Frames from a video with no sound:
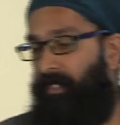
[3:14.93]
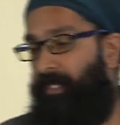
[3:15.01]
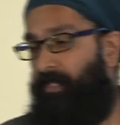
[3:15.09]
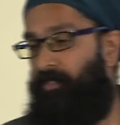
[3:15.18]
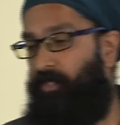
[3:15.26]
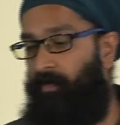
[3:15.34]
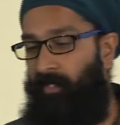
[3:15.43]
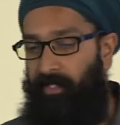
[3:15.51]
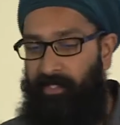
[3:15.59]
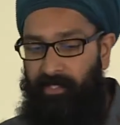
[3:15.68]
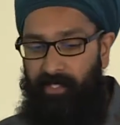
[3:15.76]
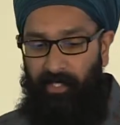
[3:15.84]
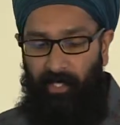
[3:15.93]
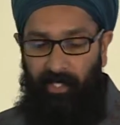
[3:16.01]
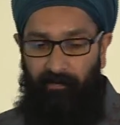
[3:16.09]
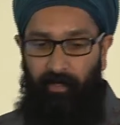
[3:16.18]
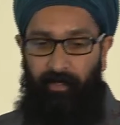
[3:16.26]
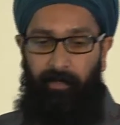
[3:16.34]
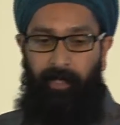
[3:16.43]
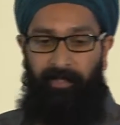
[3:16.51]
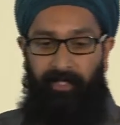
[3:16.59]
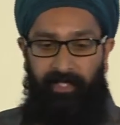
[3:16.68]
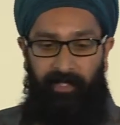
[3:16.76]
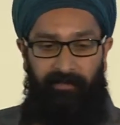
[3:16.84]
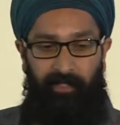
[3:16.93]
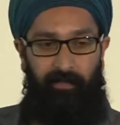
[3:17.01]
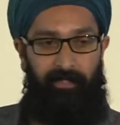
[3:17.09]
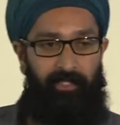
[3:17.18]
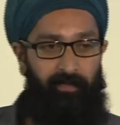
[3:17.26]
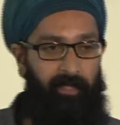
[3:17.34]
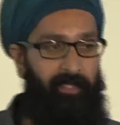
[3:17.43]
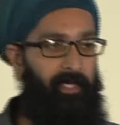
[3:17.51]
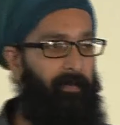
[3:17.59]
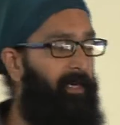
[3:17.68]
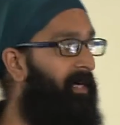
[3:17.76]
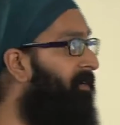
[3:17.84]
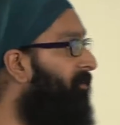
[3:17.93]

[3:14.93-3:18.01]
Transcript: And so in addition to kind of all the public safety reasons we think about